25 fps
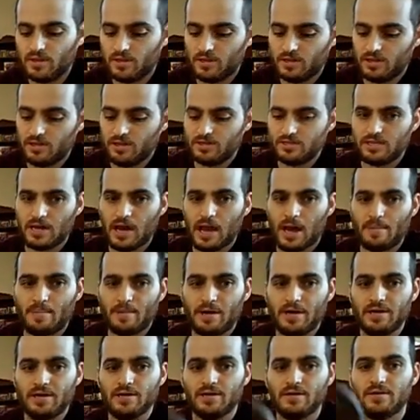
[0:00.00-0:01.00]
You're going to use a
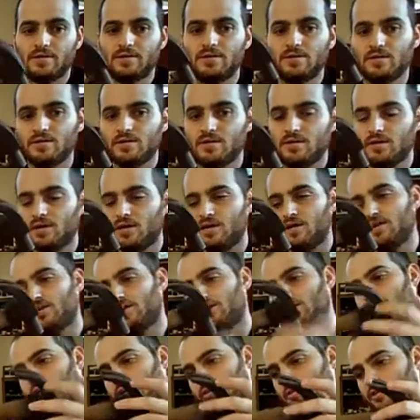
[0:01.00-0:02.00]
hammer, and
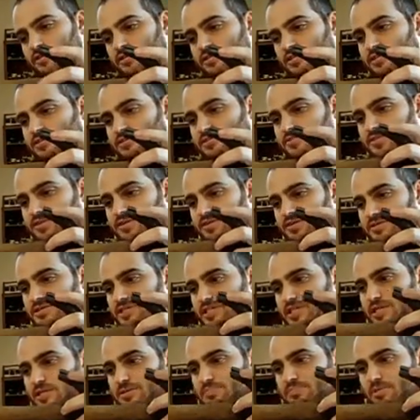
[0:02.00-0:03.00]
you can increase the
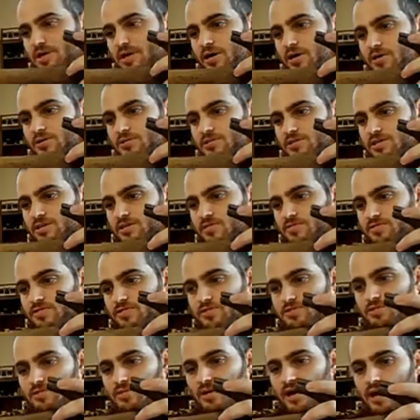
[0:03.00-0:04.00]
difficulty by holding it
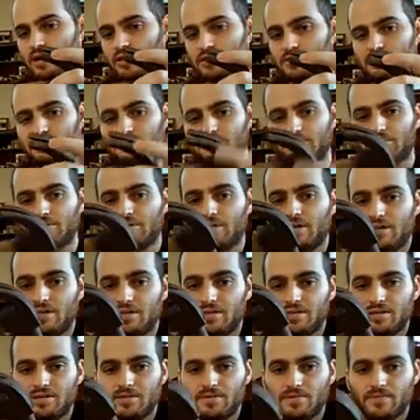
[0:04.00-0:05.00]
further out from the
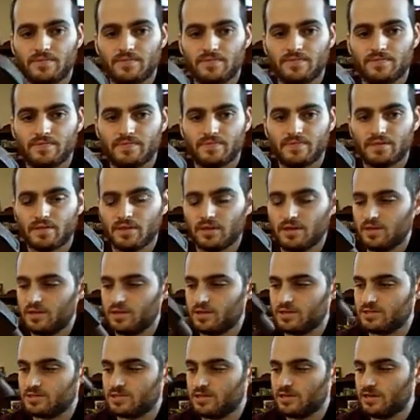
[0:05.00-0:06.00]
head.
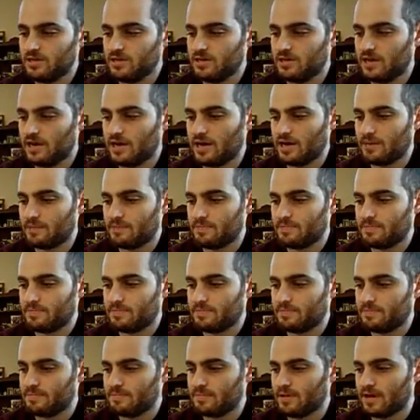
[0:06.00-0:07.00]
You're going to turn your arm
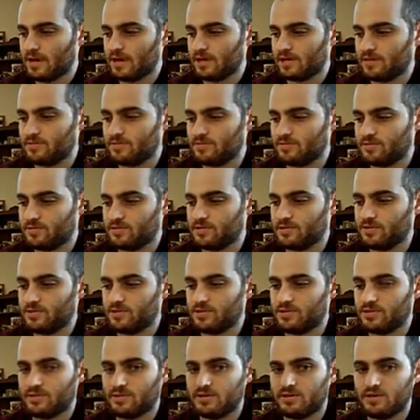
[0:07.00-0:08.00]
back and forth
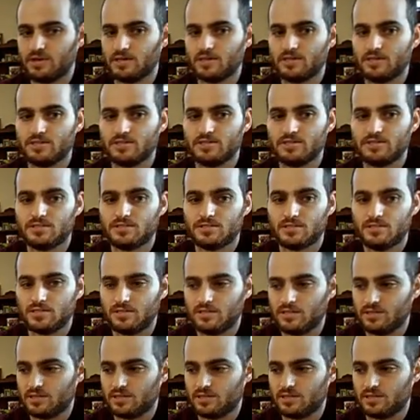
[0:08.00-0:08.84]
like this.